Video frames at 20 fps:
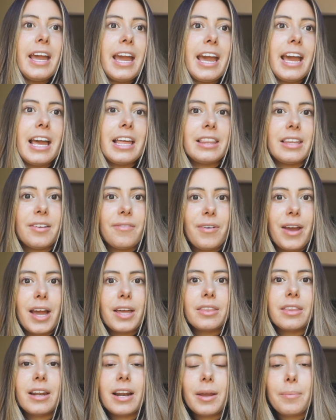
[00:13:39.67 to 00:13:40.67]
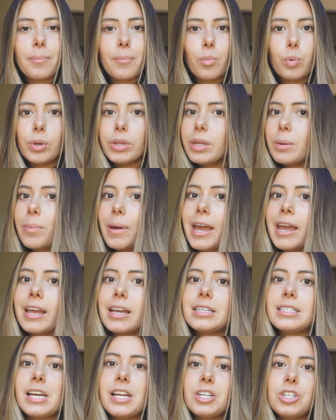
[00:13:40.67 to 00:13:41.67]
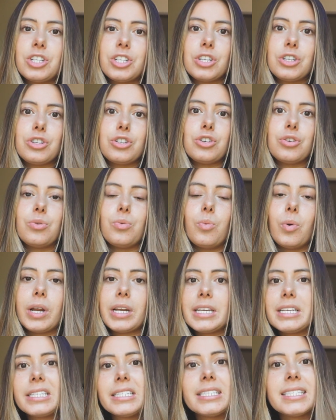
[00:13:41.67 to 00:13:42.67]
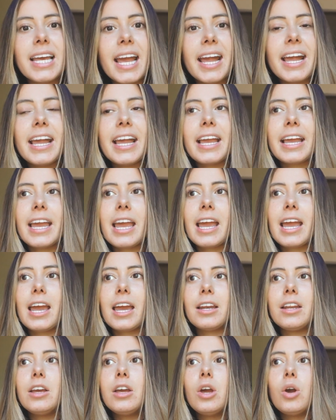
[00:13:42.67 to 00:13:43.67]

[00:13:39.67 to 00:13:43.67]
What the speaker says: and the fact that I'm really paying attention to what he's saying and